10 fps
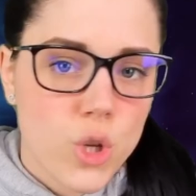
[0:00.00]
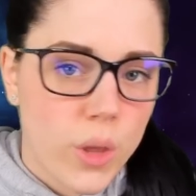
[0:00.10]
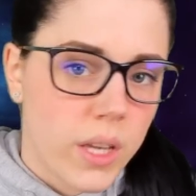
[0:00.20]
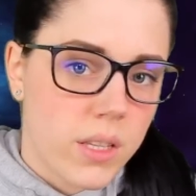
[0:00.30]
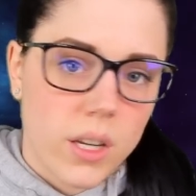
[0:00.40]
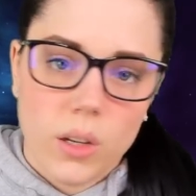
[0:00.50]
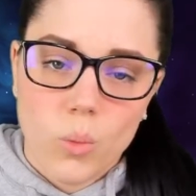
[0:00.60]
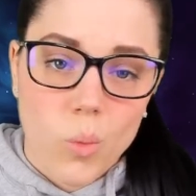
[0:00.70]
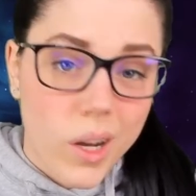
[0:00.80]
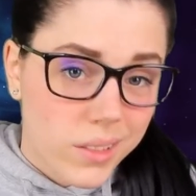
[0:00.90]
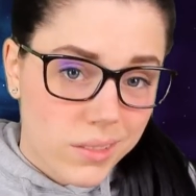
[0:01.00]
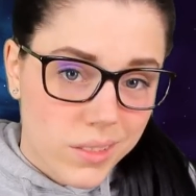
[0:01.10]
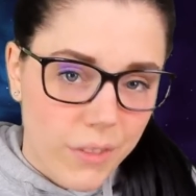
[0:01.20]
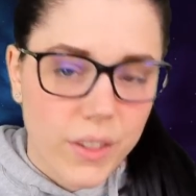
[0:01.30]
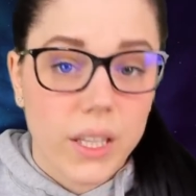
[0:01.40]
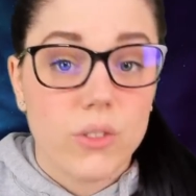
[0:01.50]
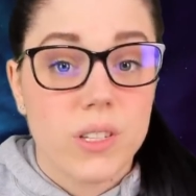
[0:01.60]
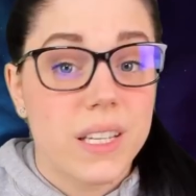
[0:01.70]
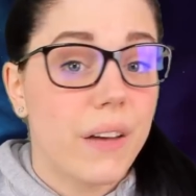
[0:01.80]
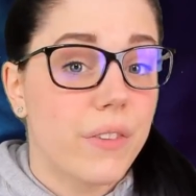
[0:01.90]
Two things here. One, I feel like
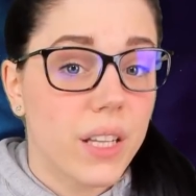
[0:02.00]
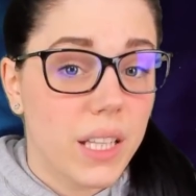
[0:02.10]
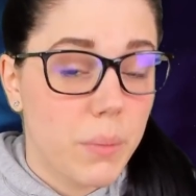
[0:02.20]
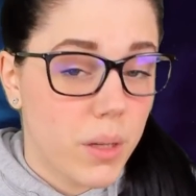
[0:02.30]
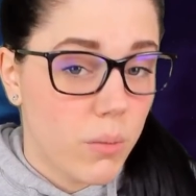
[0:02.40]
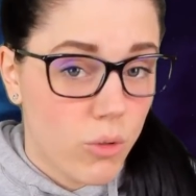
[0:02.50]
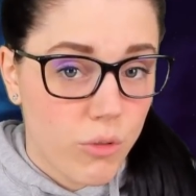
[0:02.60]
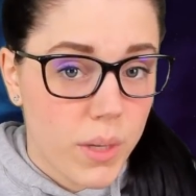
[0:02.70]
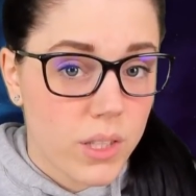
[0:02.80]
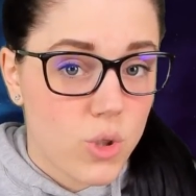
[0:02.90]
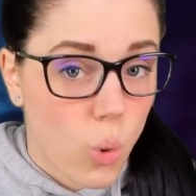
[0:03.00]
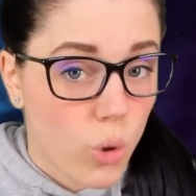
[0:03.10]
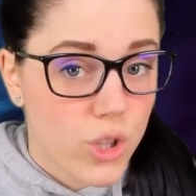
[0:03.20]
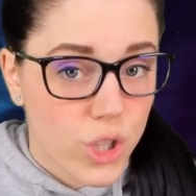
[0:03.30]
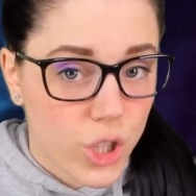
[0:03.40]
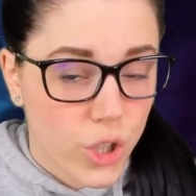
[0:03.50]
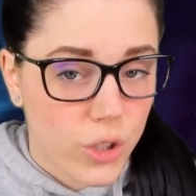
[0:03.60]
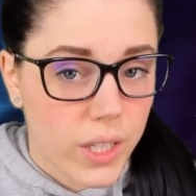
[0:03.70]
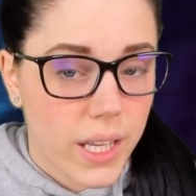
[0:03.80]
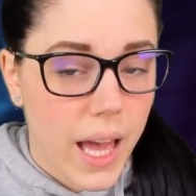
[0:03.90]
there's definitely been a movement towards
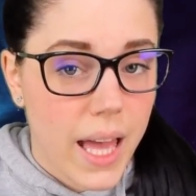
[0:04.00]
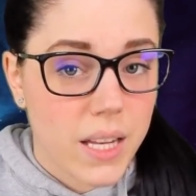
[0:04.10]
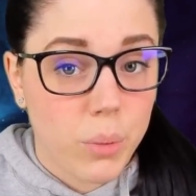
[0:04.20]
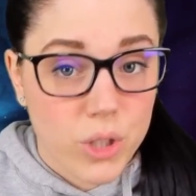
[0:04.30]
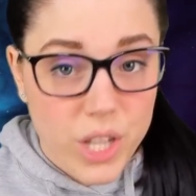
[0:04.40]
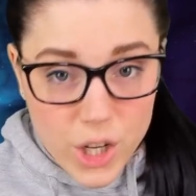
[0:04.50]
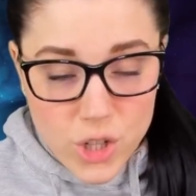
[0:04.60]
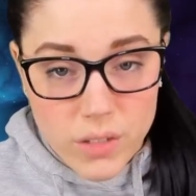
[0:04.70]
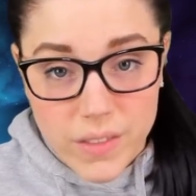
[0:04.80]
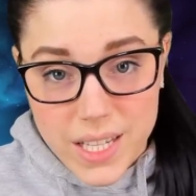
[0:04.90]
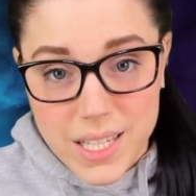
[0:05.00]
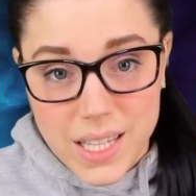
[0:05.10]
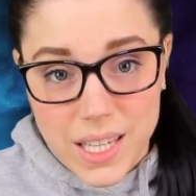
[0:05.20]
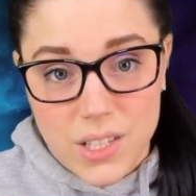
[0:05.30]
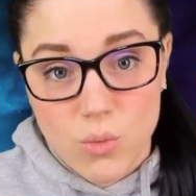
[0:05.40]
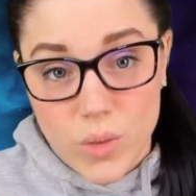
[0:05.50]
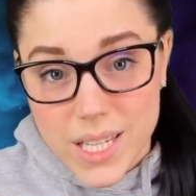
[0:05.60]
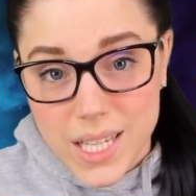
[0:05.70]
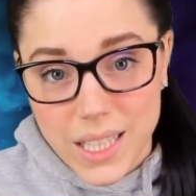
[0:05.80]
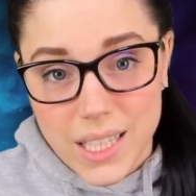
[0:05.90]
security and protection of these things
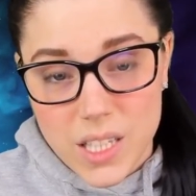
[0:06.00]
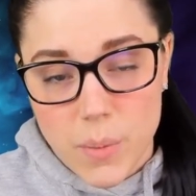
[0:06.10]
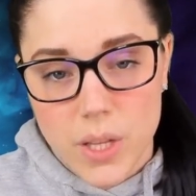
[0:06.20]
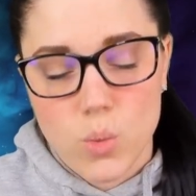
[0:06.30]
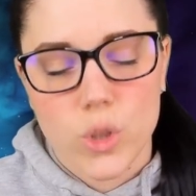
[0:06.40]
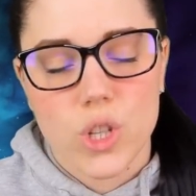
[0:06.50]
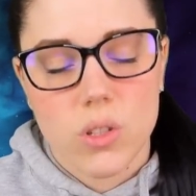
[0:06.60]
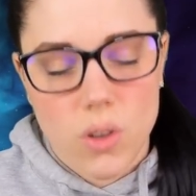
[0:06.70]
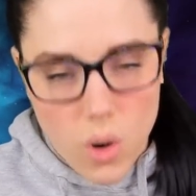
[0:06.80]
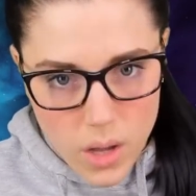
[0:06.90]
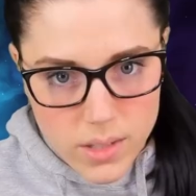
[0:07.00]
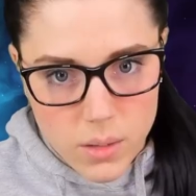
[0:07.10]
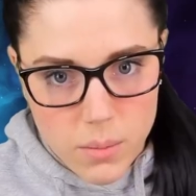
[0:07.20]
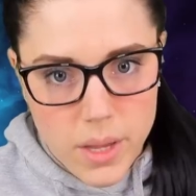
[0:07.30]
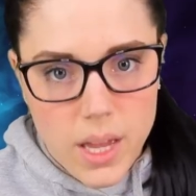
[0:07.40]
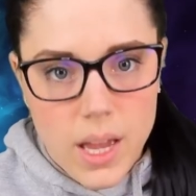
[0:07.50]
recently in the space, which is awesome.